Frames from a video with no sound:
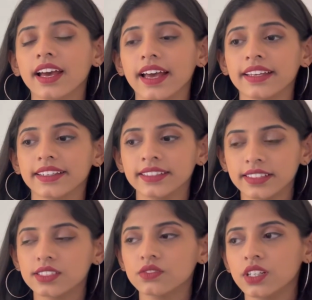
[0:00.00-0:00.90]
And in
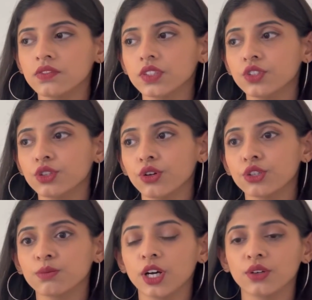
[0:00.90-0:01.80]
this one, we were taught
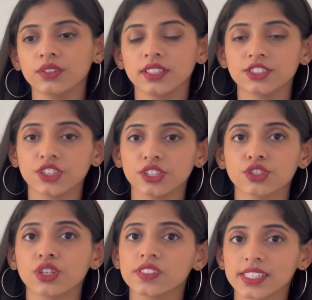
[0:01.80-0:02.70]
about the structure
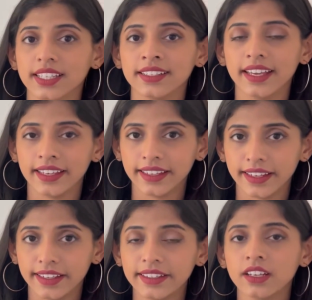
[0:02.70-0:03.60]
of skin and
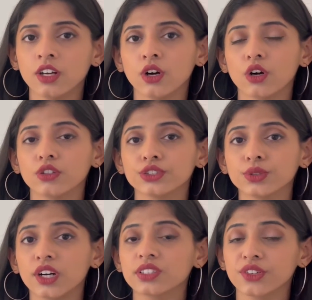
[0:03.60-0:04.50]
hair, also
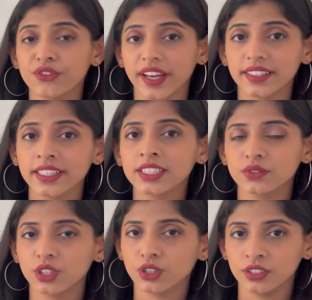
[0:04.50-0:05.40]
how surfactants
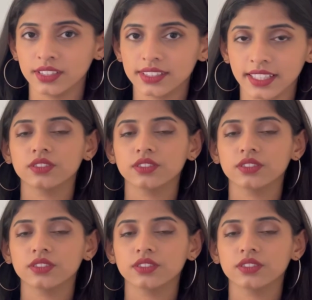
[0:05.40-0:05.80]
work on the skin.